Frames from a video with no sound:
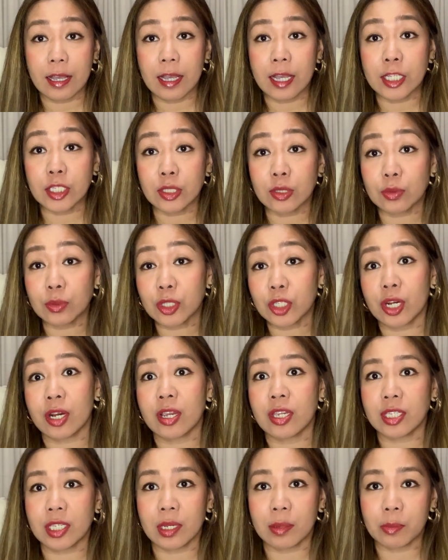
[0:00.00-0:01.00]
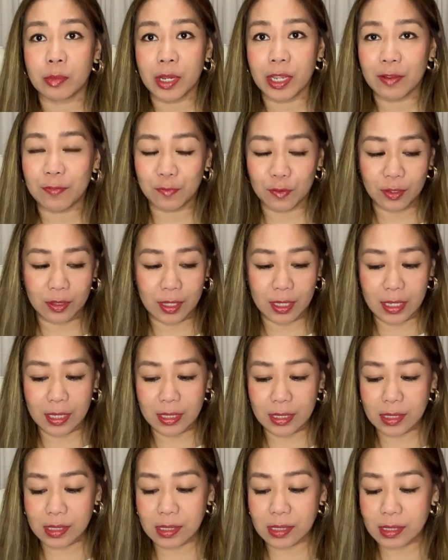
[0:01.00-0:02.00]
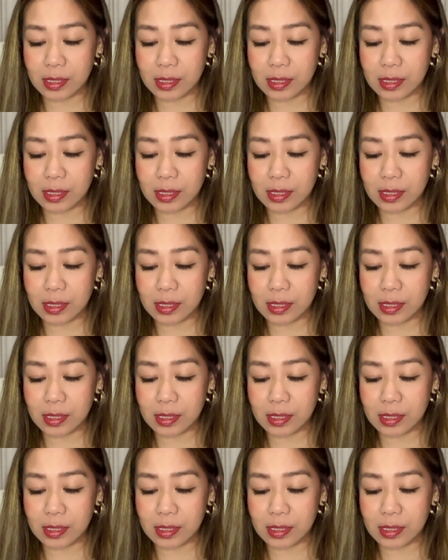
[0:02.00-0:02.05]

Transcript: a new charging brick for this